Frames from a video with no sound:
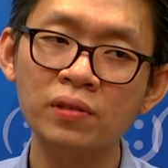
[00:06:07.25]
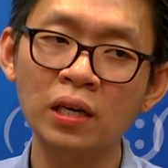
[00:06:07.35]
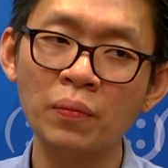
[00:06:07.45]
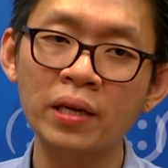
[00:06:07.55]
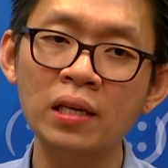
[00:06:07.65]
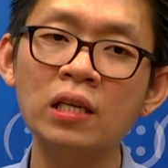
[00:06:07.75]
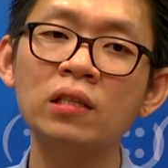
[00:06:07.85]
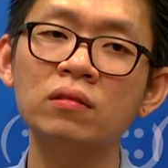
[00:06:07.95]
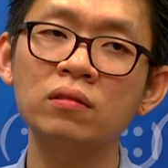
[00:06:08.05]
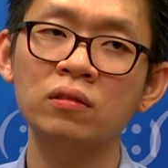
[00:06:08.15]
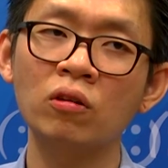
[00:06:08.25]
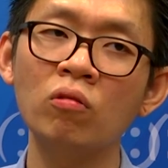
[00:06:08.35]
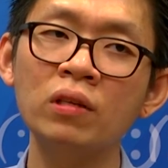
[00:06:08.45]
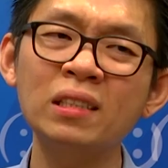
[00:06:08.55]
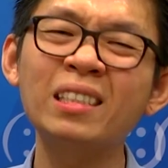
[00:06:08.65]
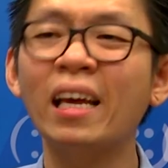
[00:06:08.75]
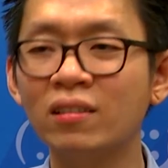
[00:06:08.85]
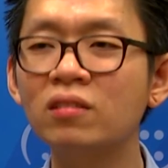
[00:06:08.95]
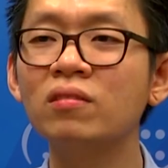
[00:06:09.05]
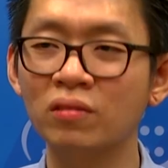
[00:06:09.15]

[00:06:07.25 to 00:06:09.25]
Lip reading: at the beginning only 10